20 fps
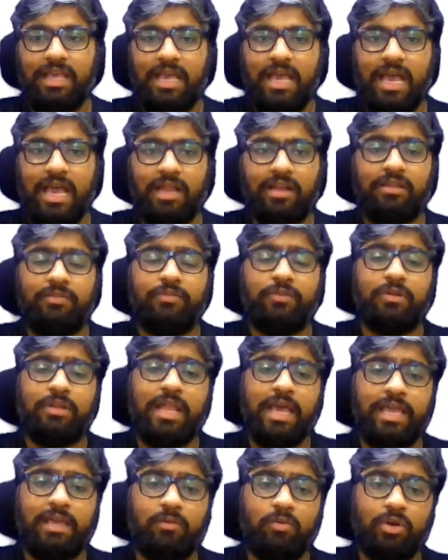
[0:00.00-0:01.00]
And if you
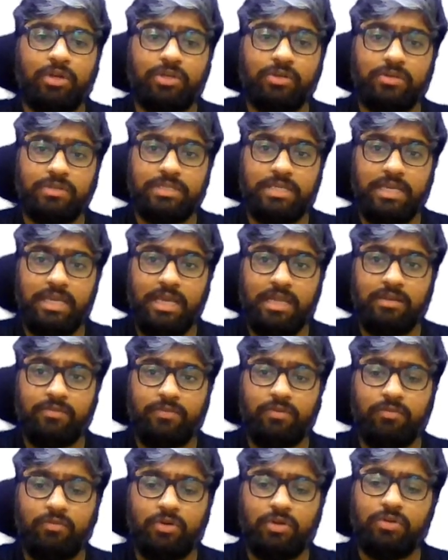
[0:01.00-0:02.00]
like what you see and if
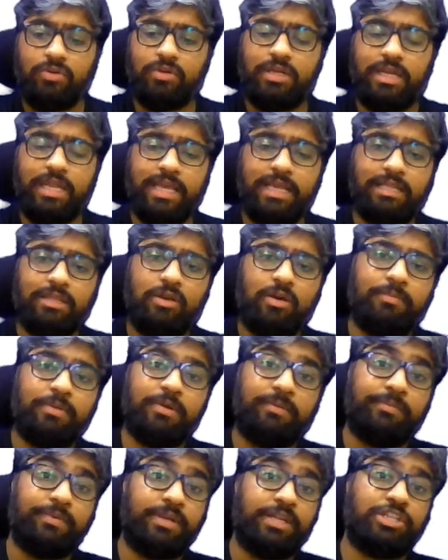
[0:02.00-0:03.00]
you want to take your
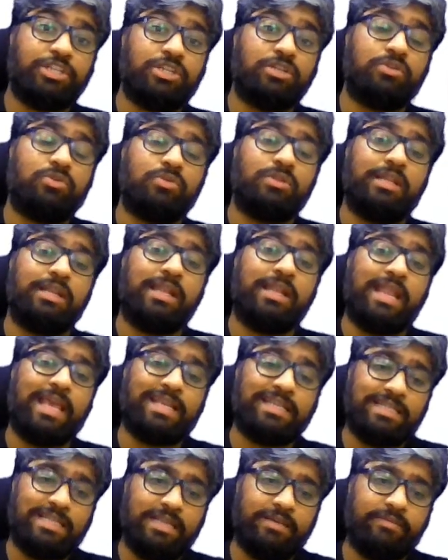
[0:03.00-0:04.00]
preparation to the
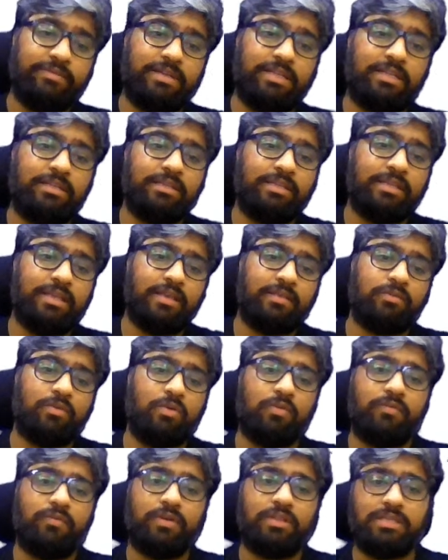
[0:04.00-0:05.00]
next level, yes,
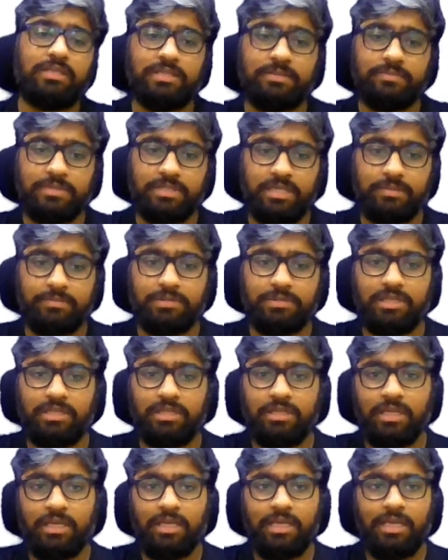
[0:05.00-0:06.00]
go for the
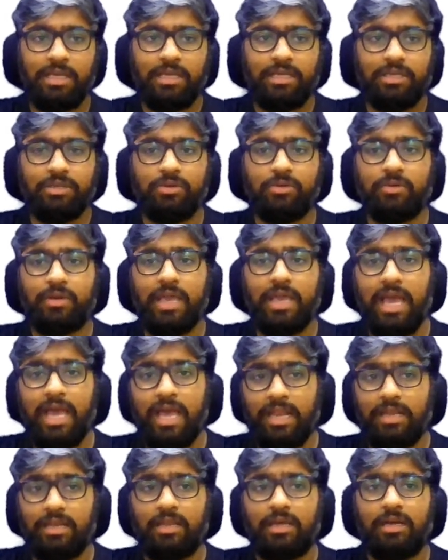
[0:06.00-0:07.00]
subscription. You
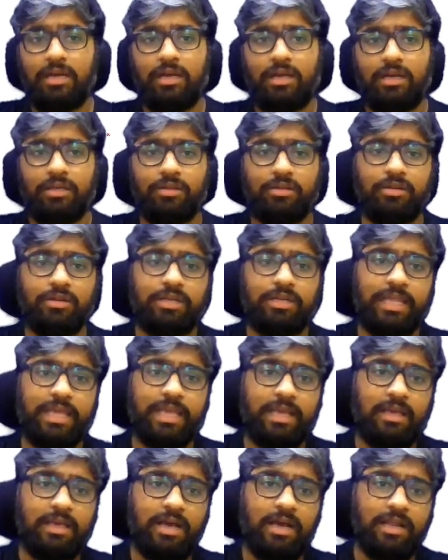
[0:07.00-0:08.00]
can,
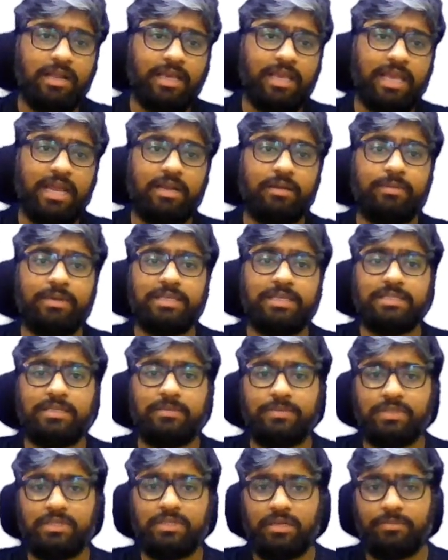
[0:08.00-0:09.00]
take an academy
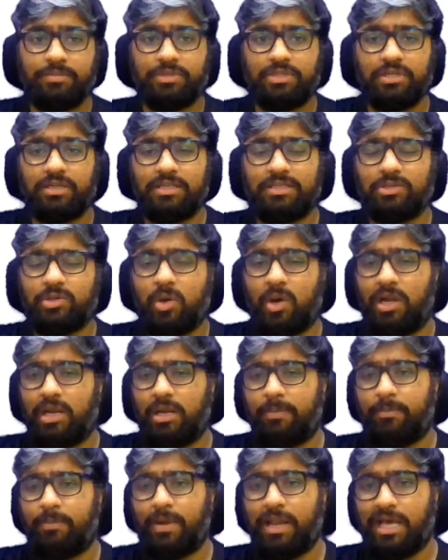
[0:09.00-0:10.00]
subscription. It's called
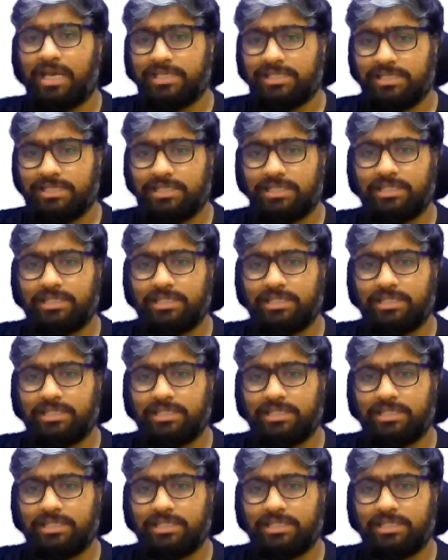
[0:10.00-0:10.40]
Plus.